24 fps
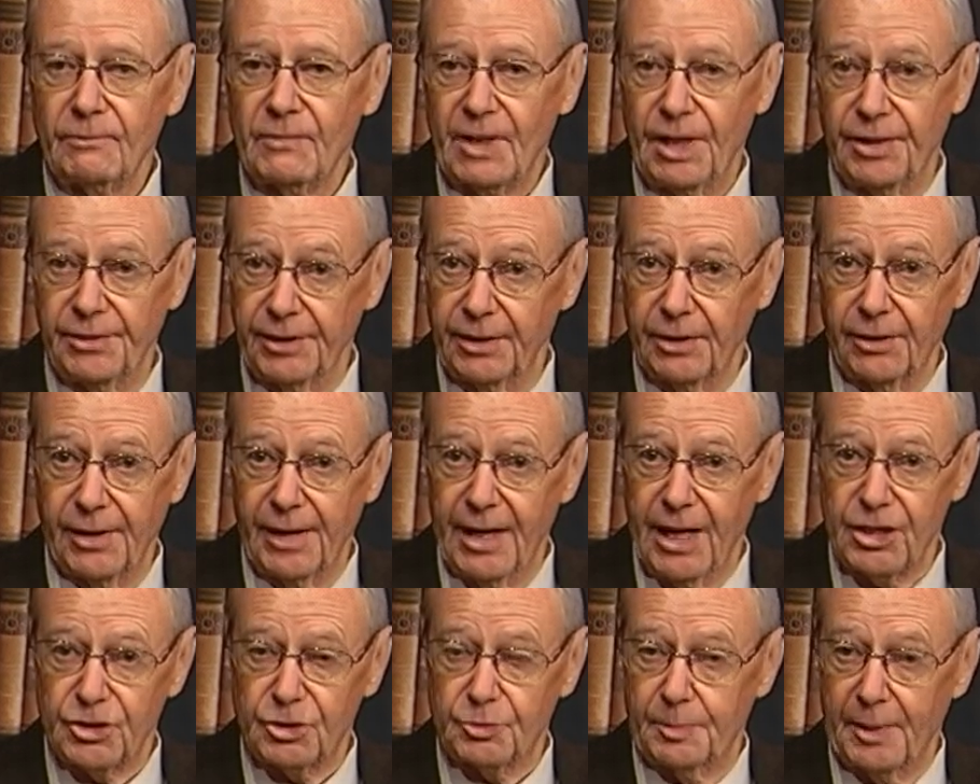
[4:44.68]
There are
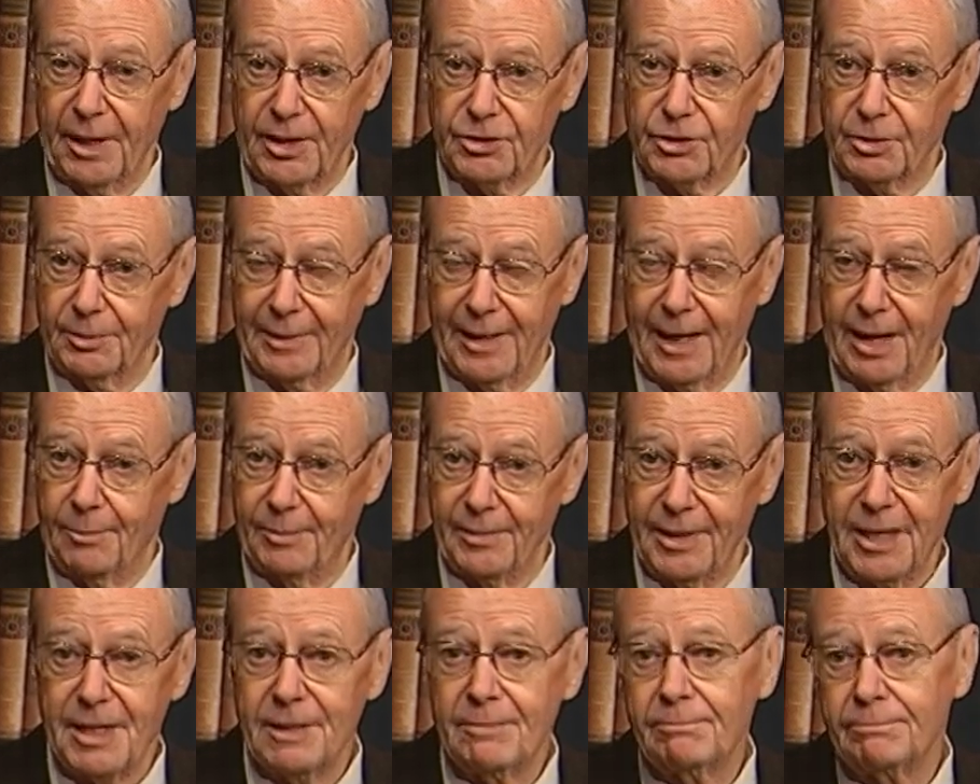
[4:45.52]
aspects about
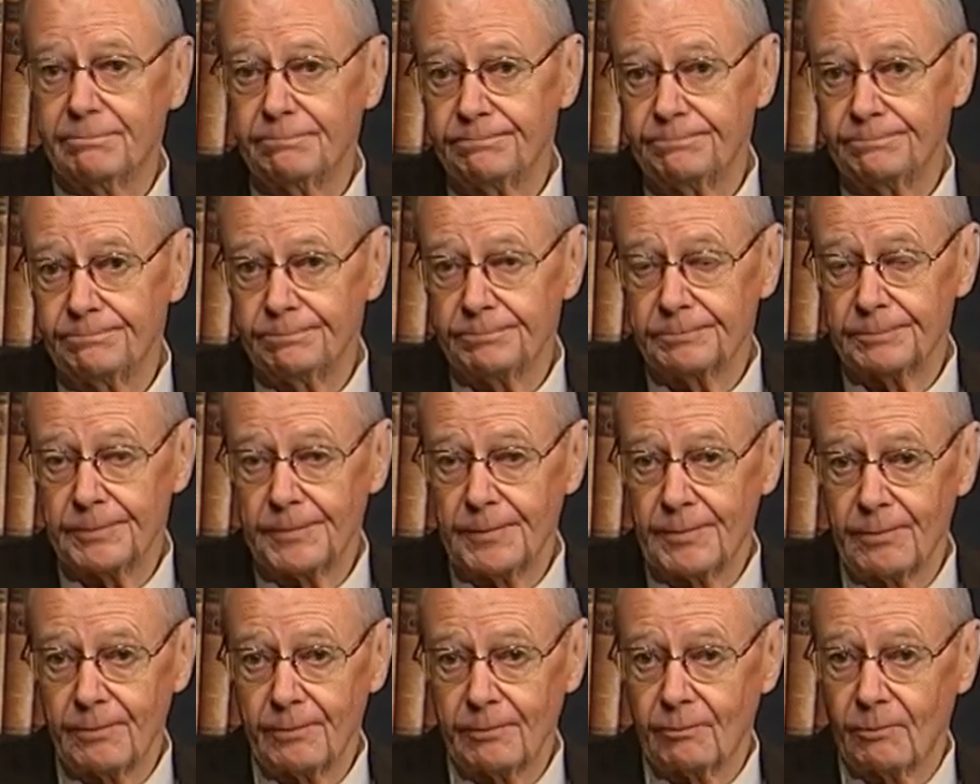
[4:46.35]
me
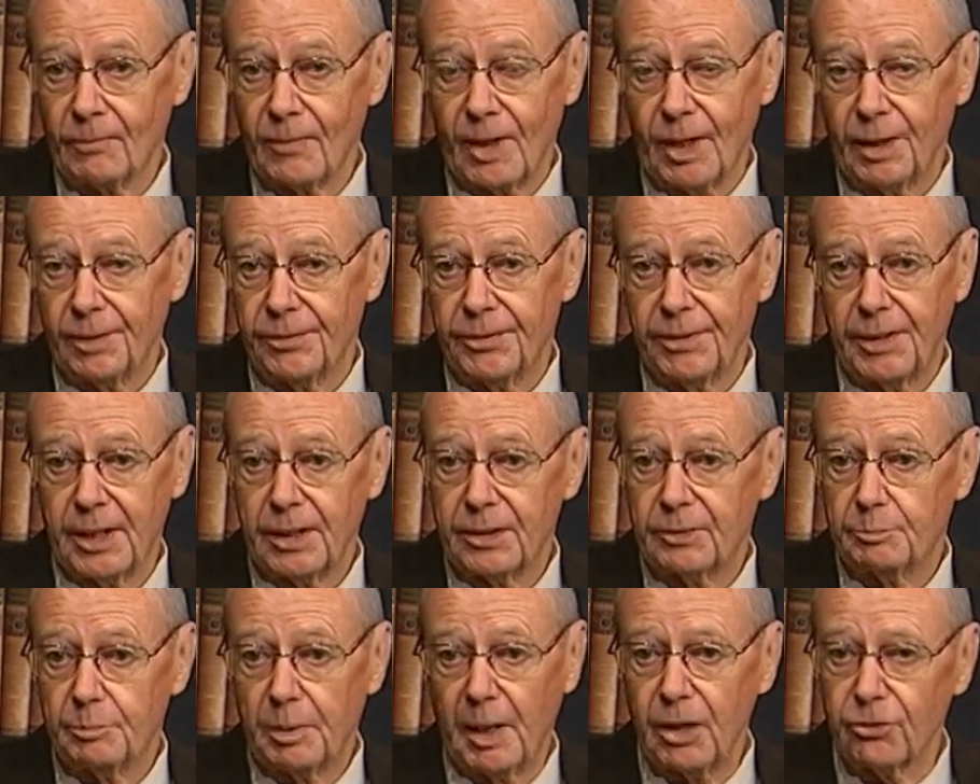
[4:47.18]

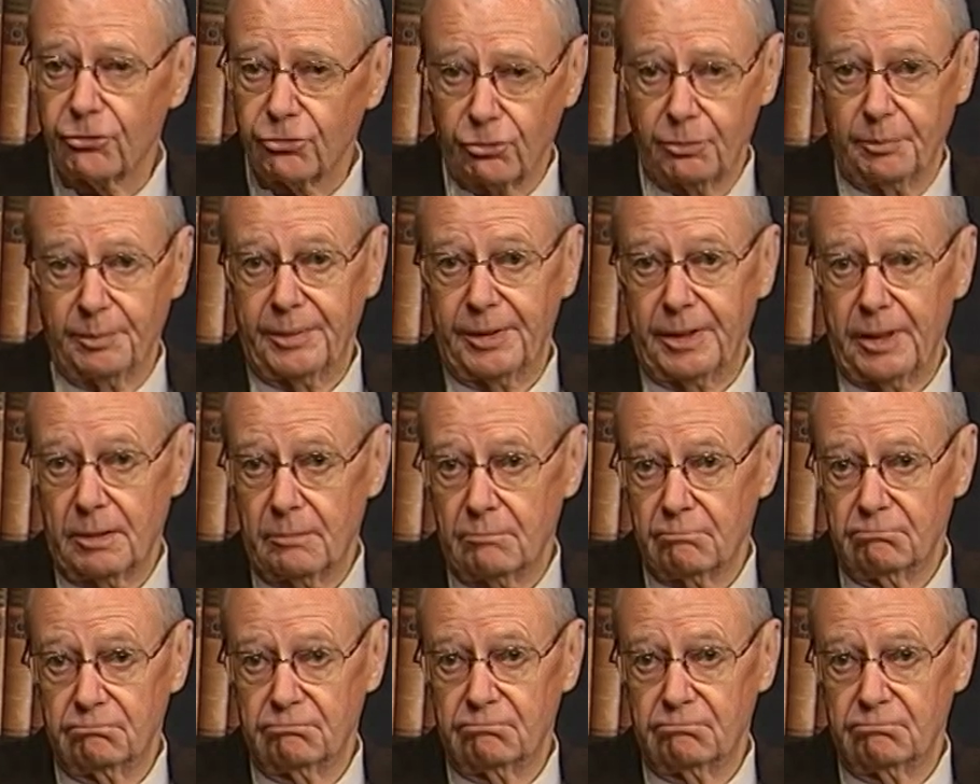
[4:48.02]
that puzzle me.